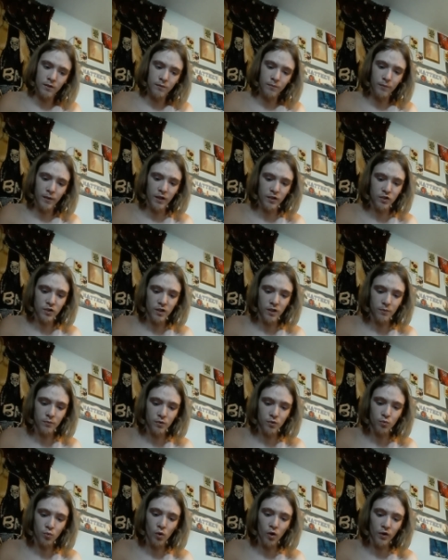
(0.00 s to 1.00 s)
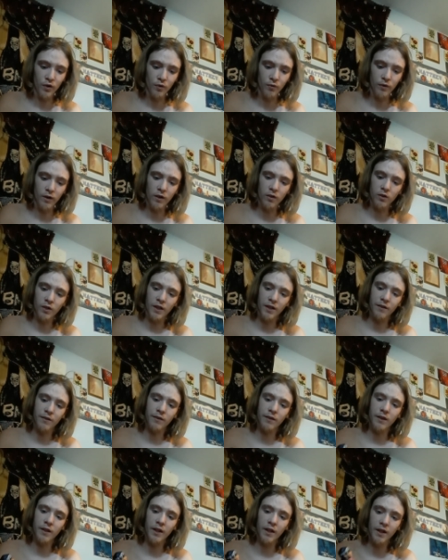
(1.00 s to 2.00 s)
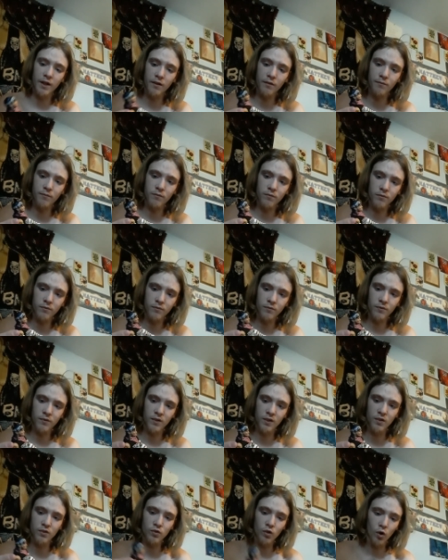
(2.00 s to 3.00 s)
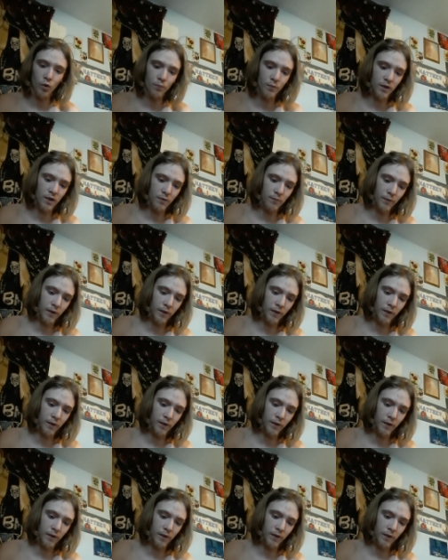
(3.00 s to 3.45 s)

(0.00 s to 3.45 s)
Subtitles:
Imagine him just walking around like that. He's all big and